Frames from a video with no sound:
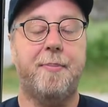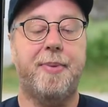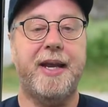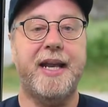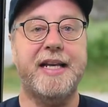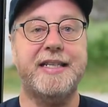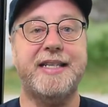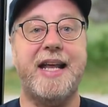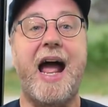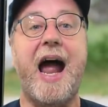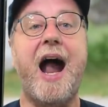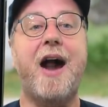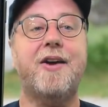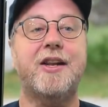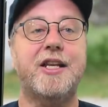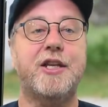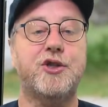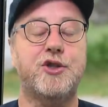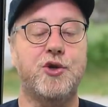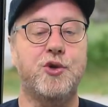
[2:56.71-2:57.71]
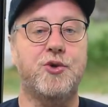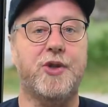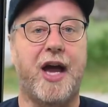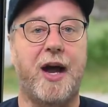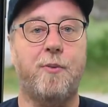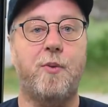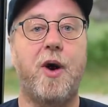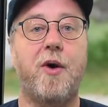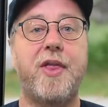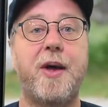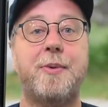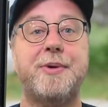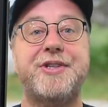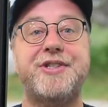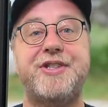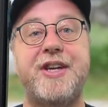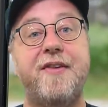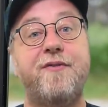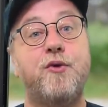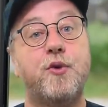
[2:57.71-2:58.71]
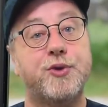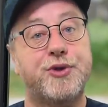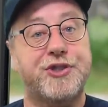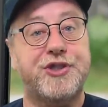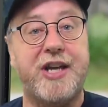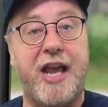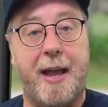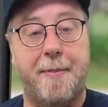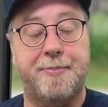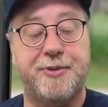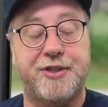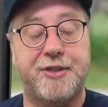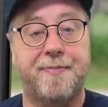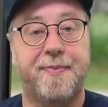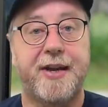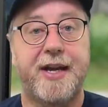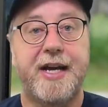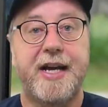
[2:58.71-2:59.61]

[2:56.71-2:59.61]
place. Now, how did it do that? Well, there were several steps.